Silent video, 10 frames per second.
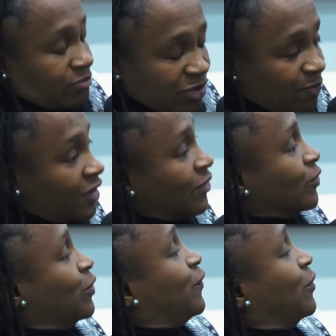people like
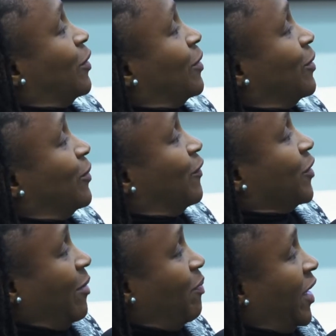Ruth, who have
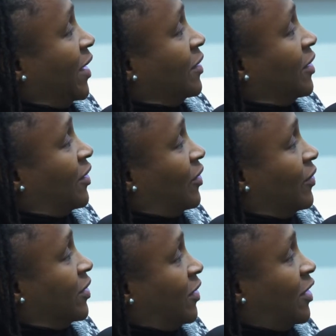campaigned
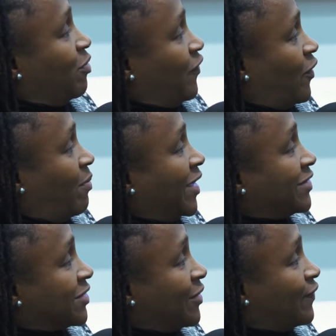long and hard before
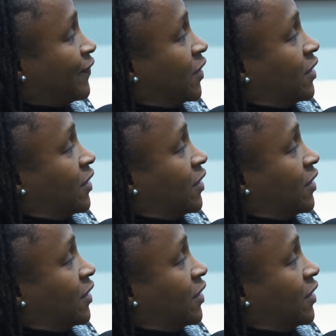myself,